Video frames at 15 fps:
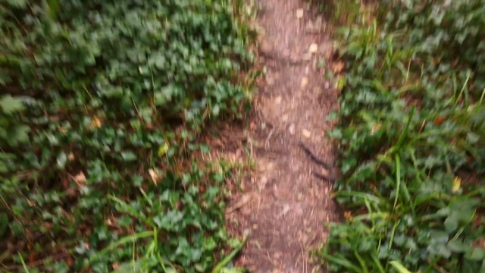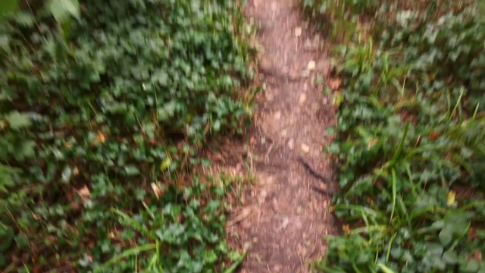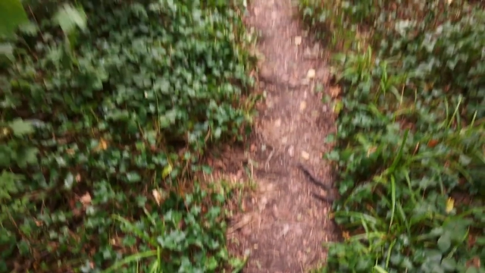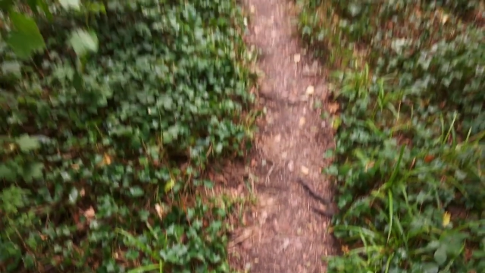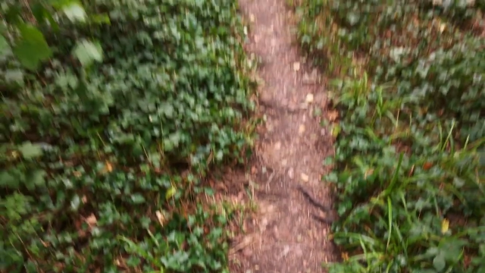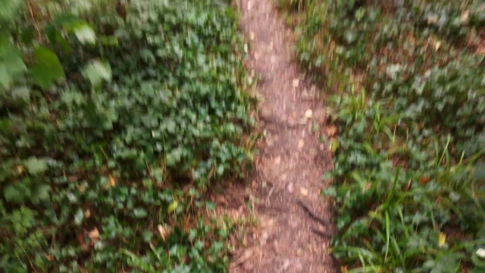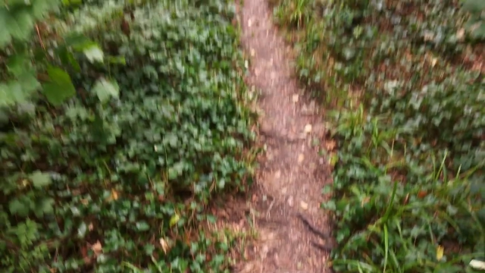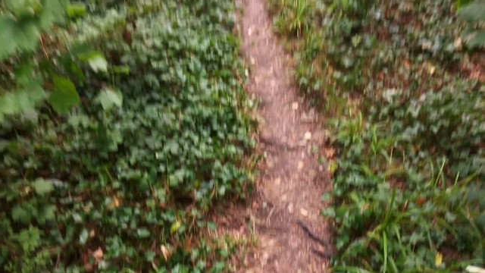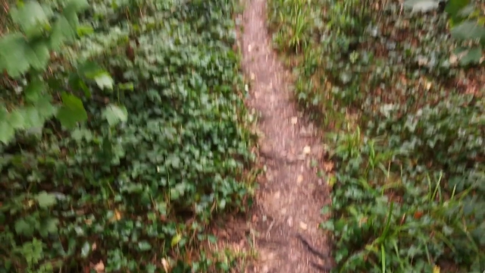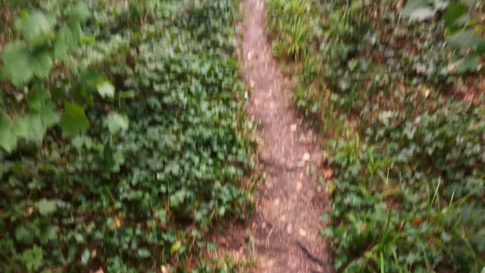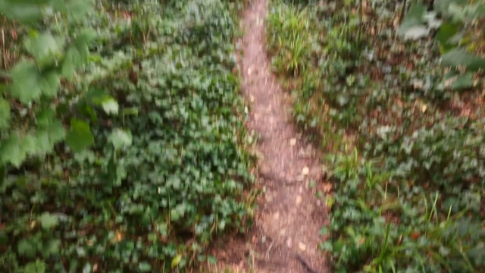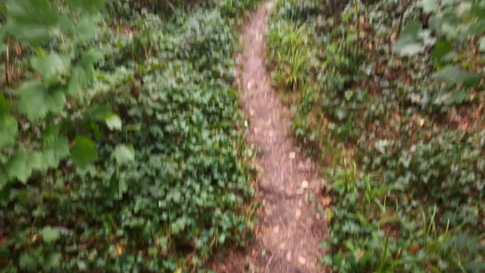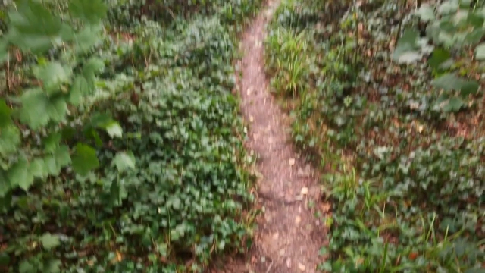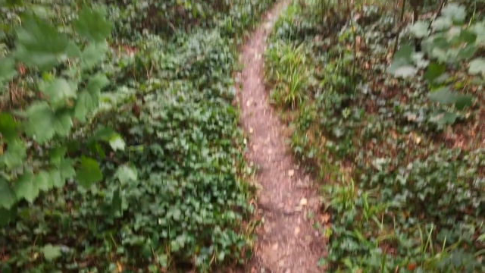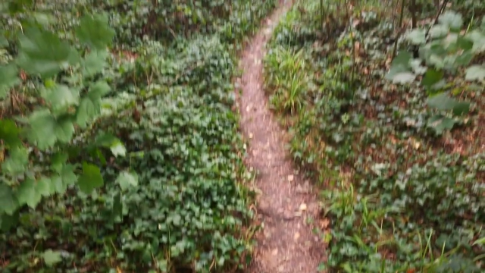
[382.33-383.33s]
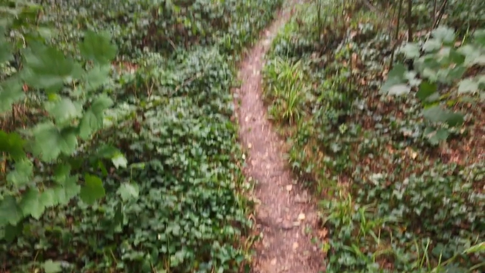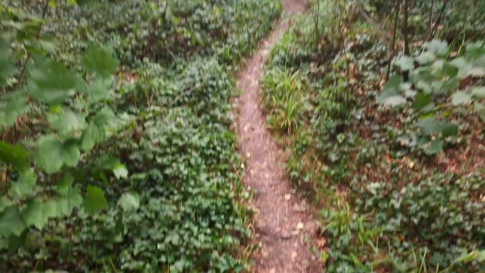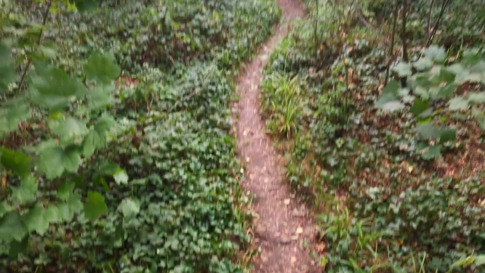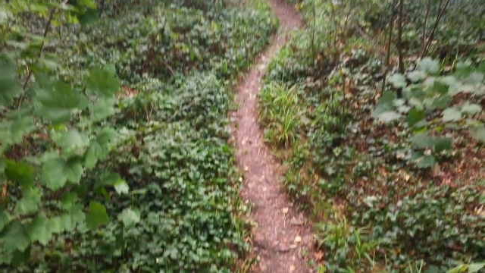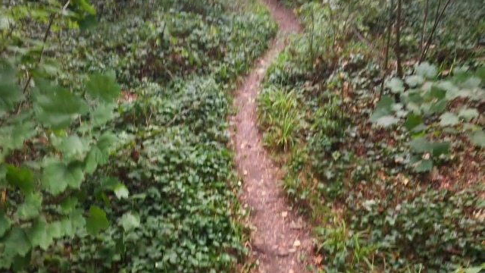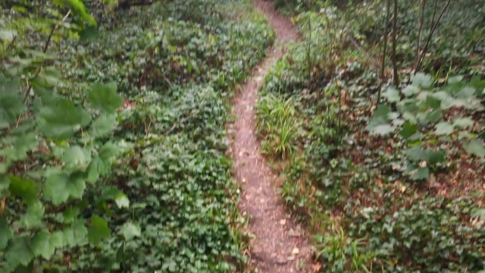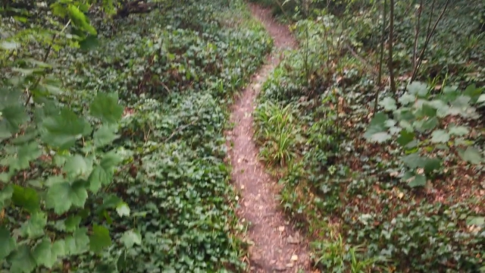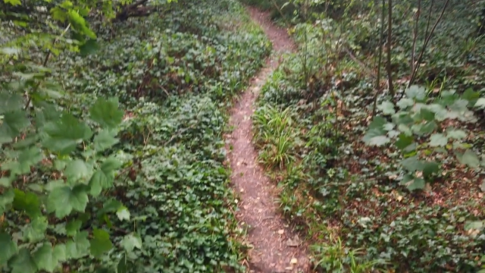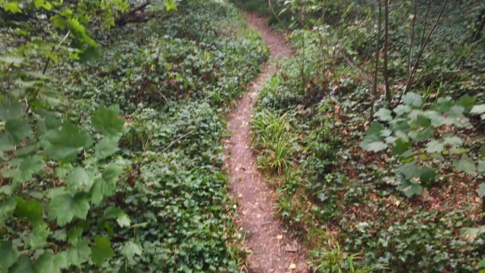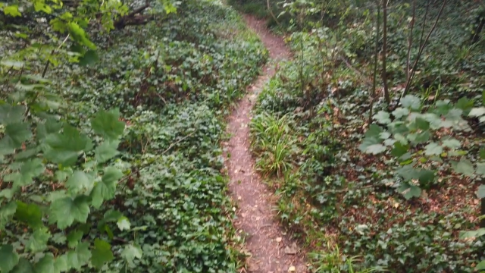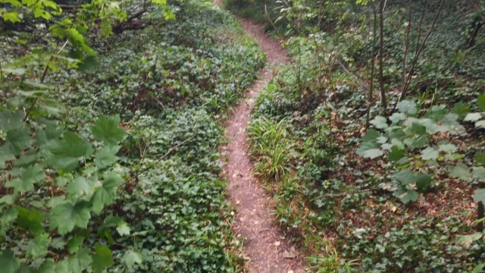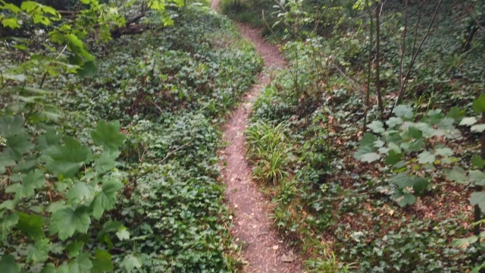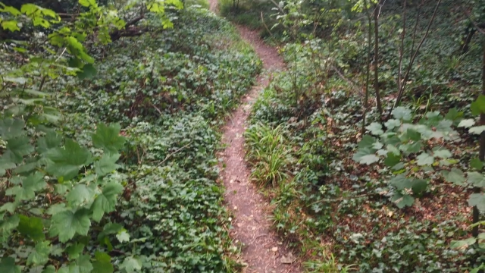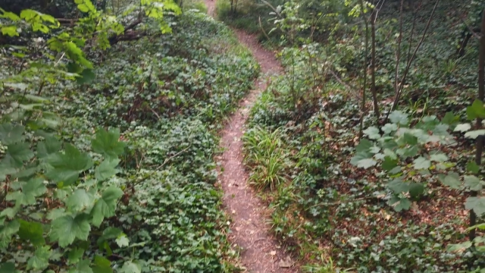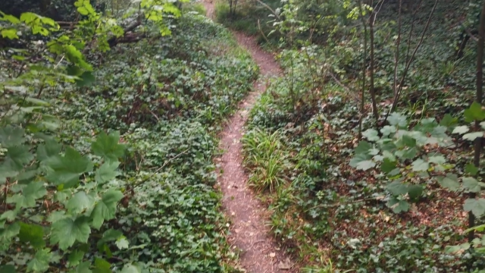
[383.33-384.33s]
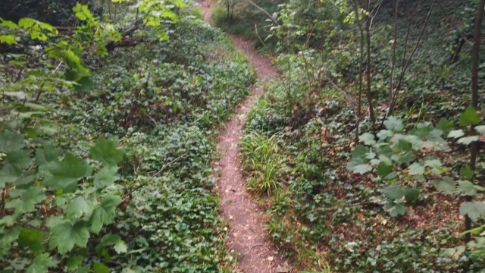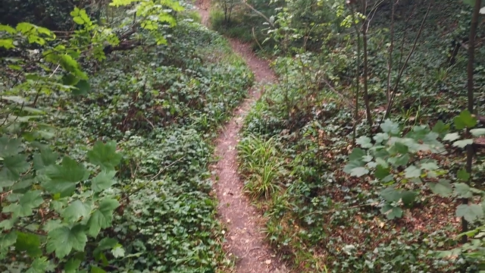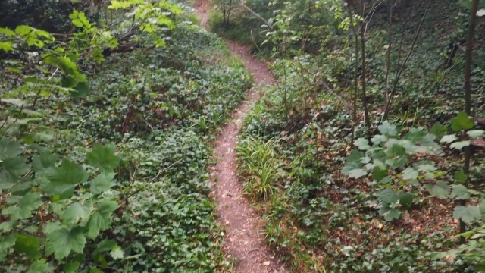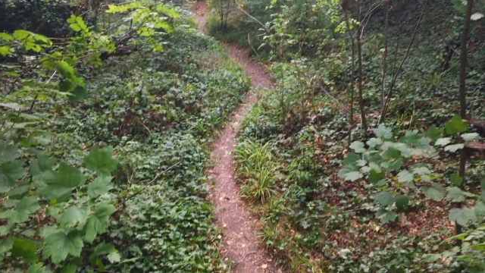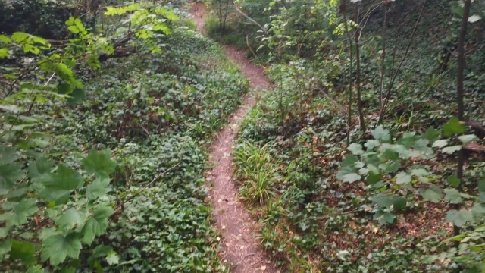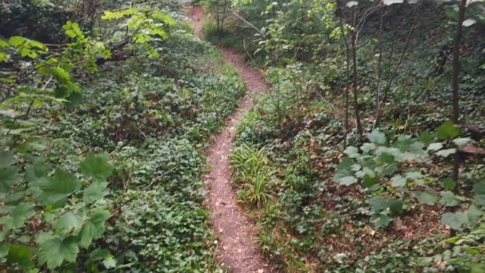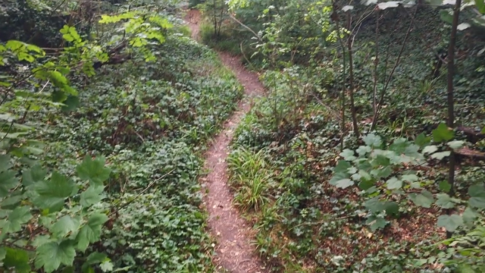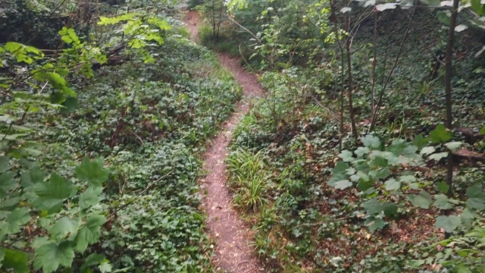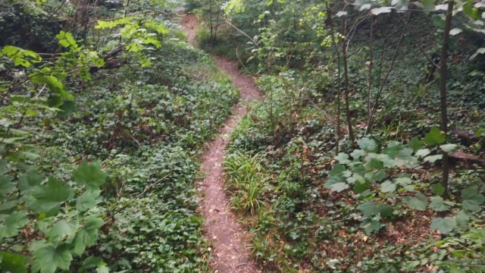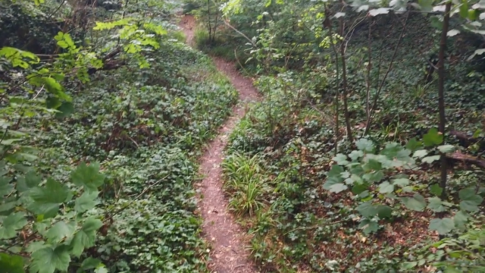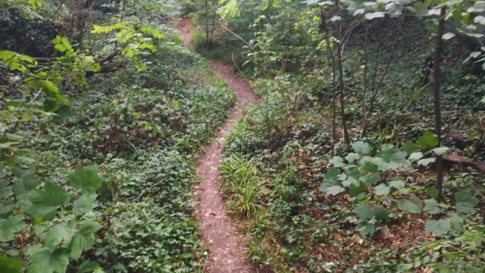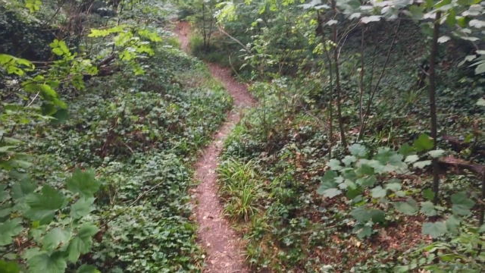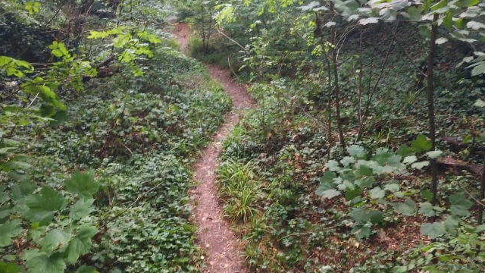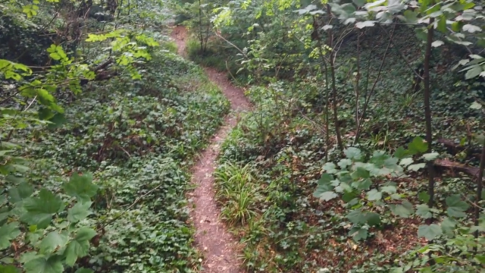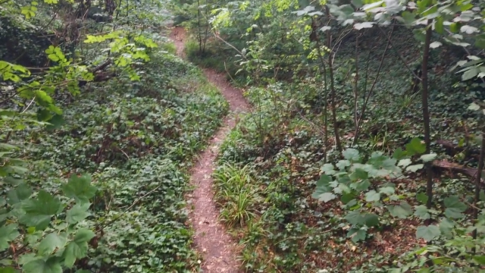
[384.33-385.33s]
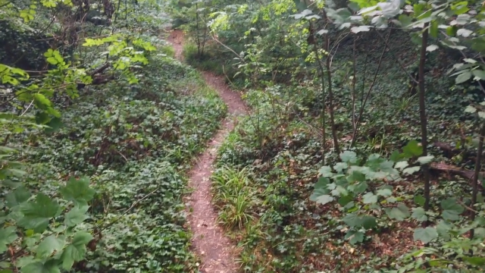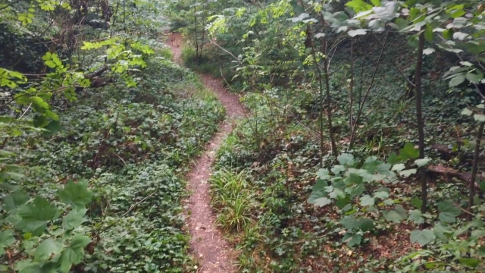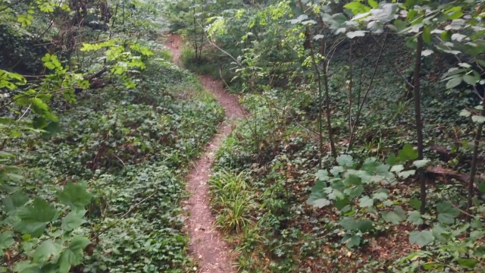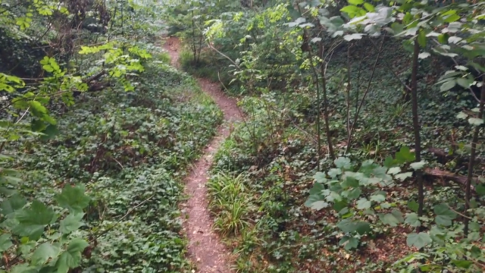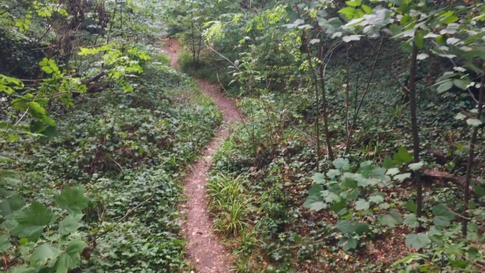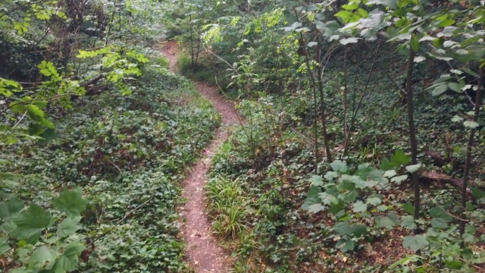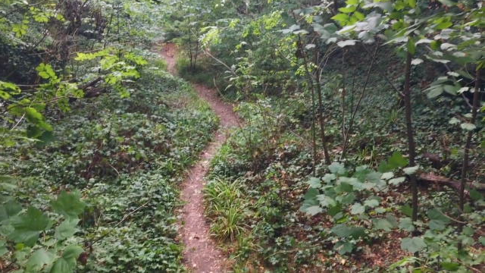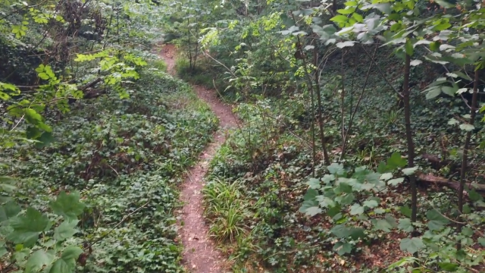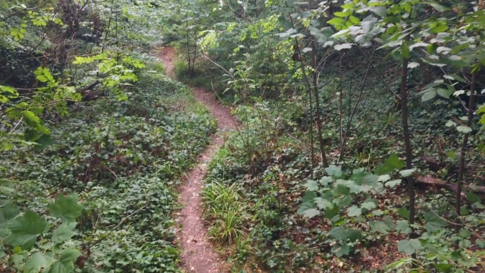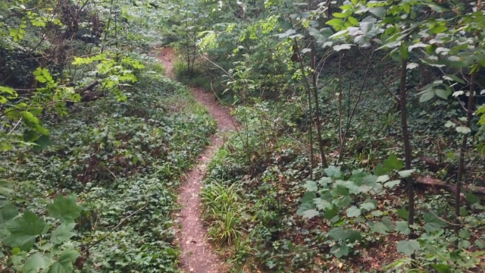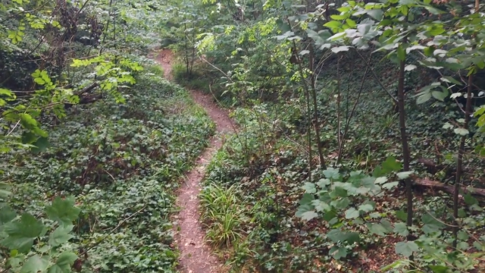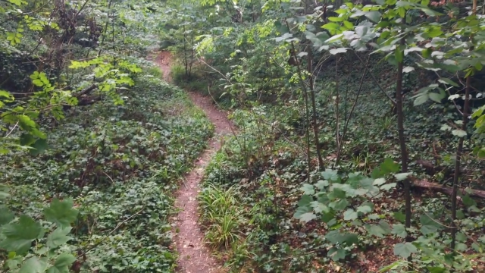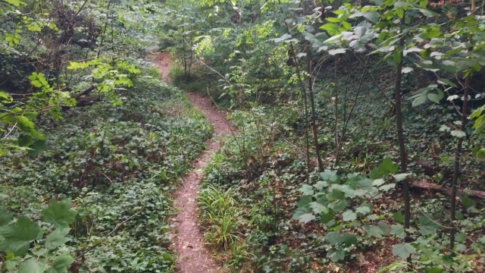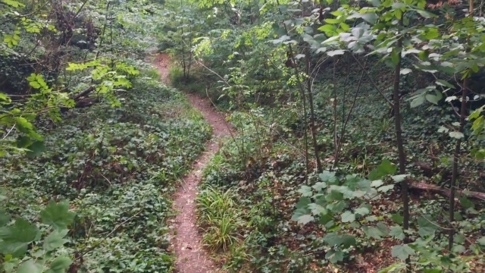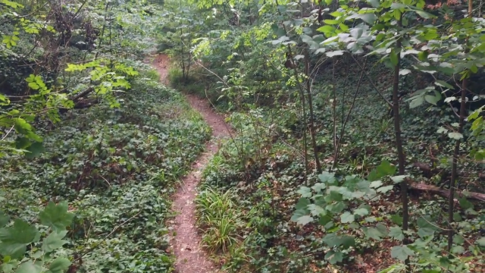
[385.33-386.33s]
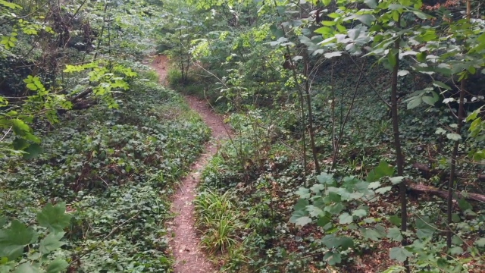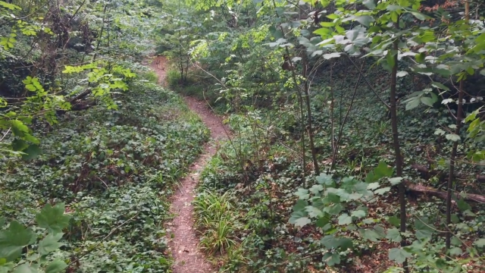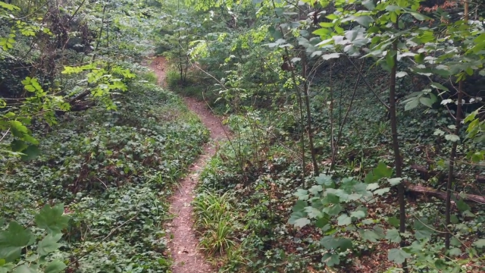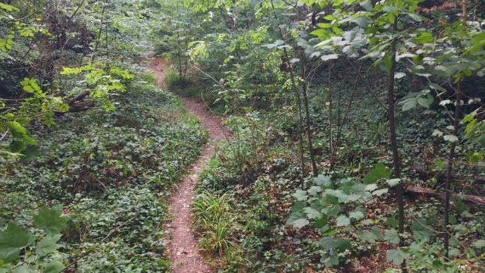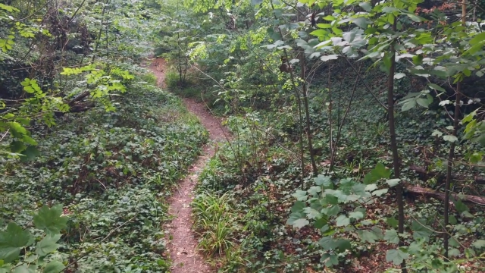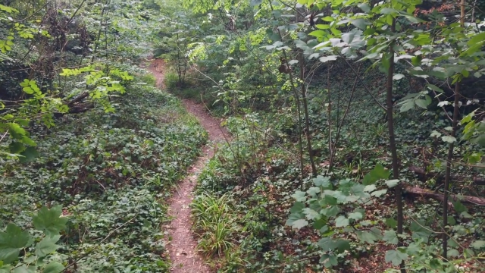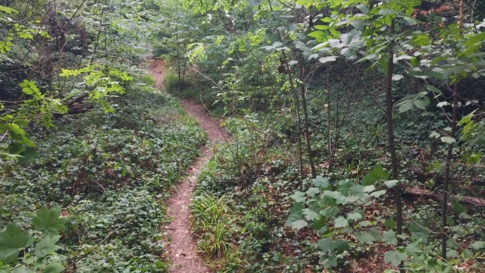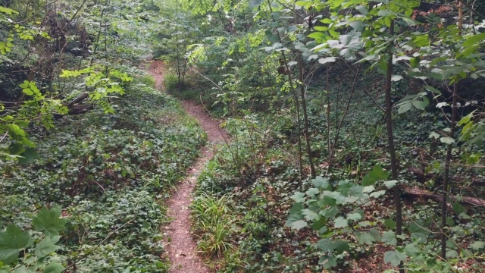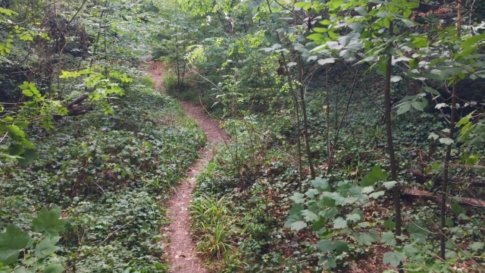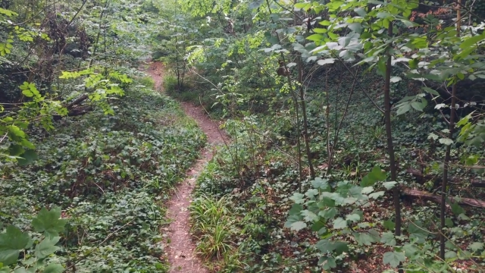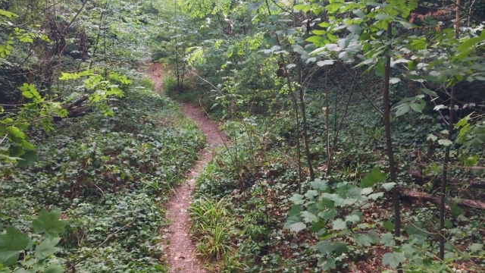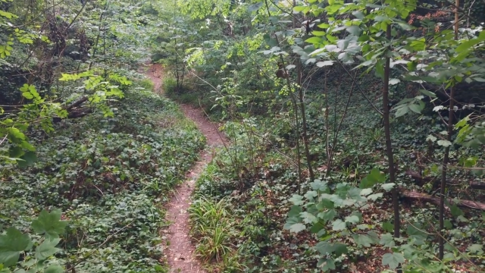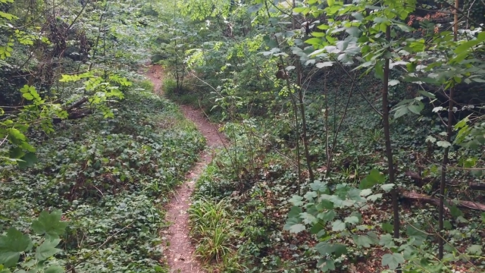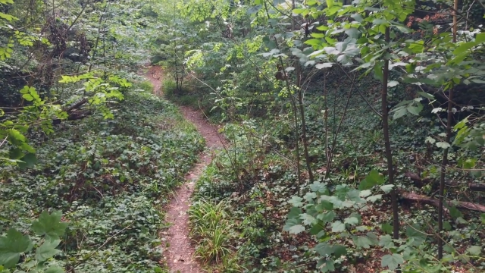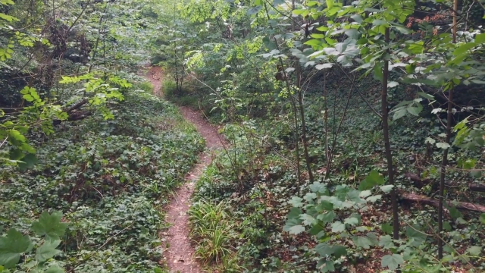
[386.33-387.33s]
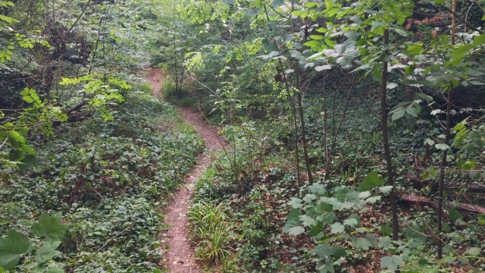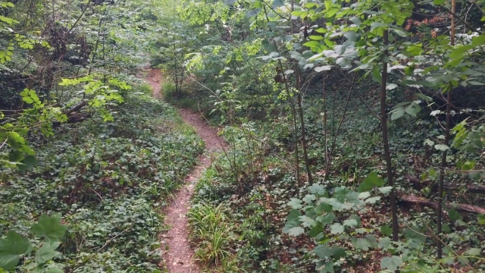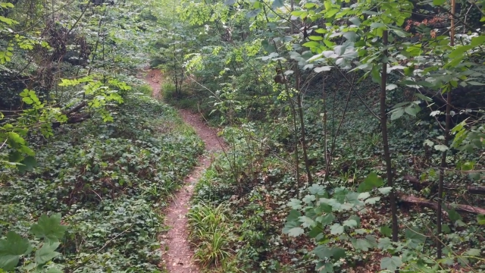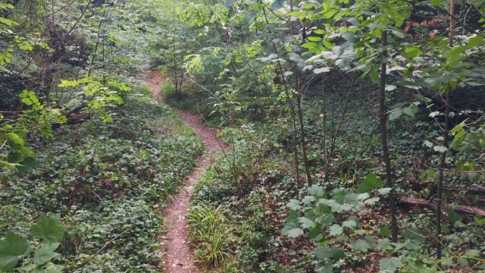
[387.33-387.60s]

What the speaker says: [unreadable: no face in view]